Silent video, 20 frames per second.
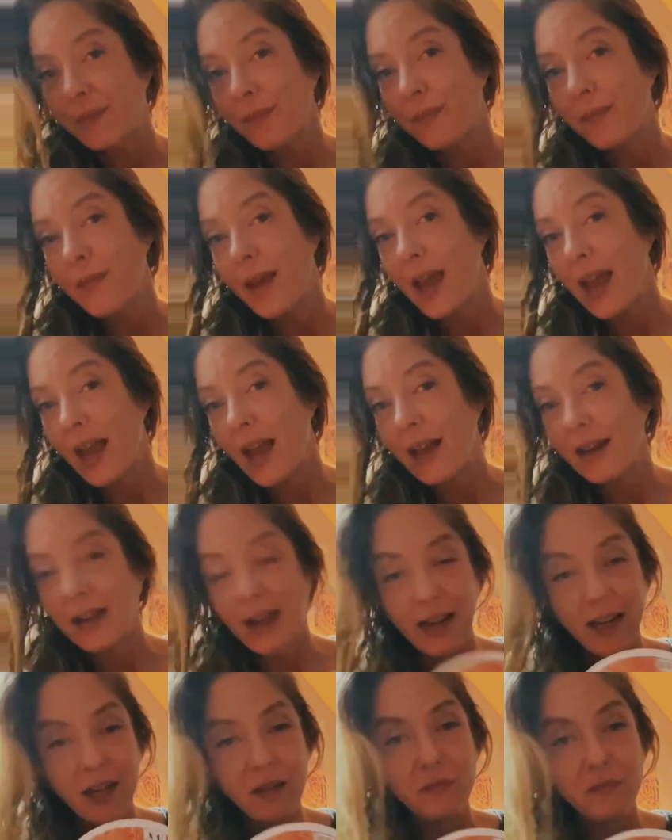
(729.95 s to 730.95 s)
Man,
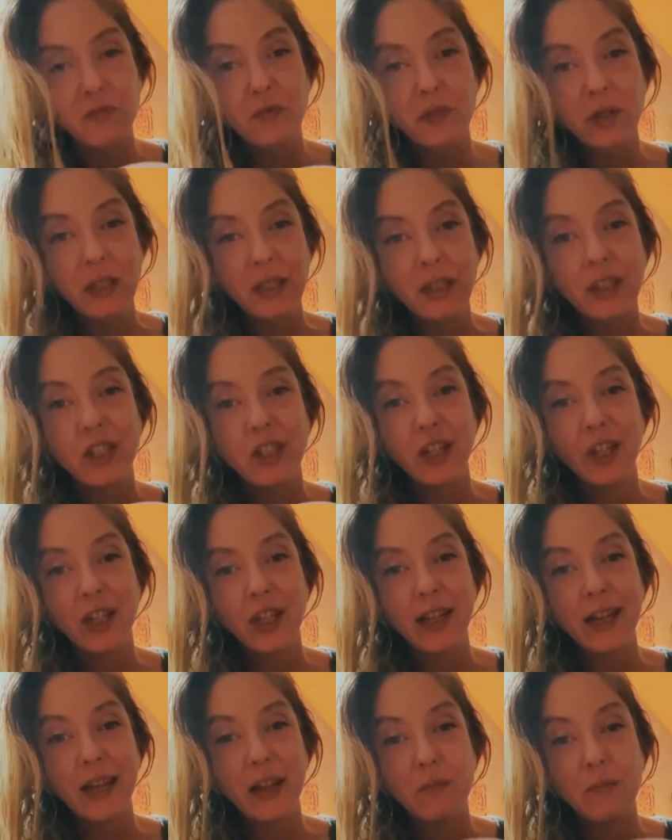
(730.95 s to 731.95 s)
I am really
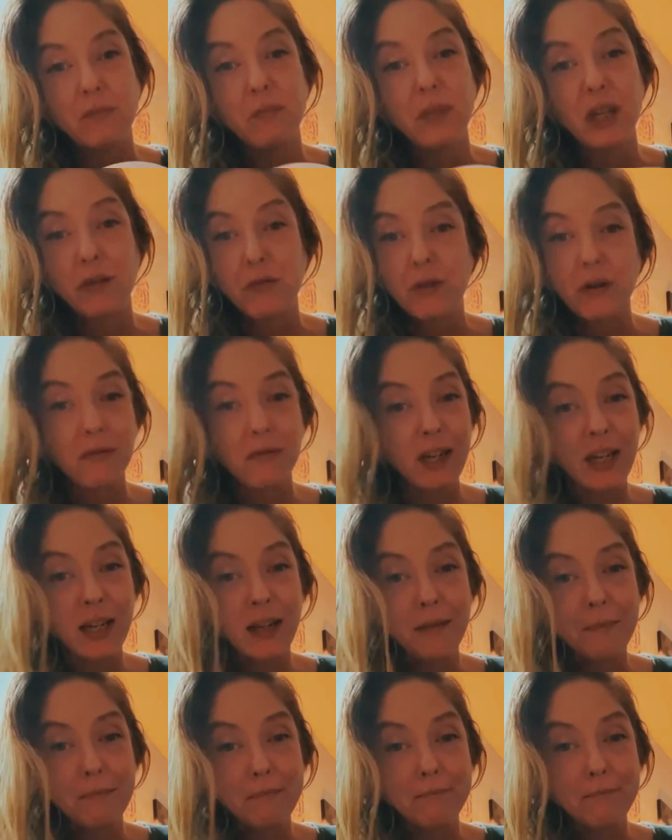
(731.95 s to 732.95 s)
good at
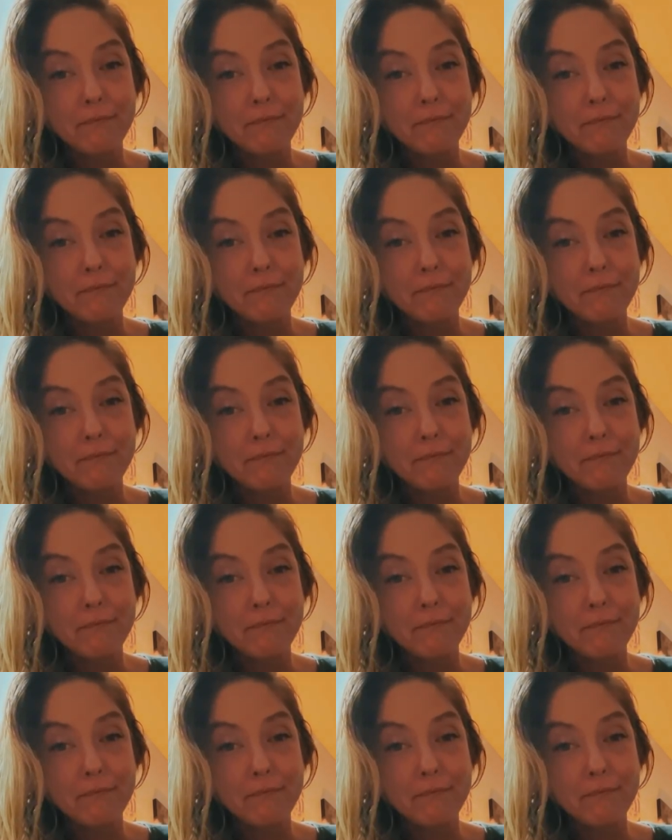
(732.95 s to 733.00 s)
mirroring.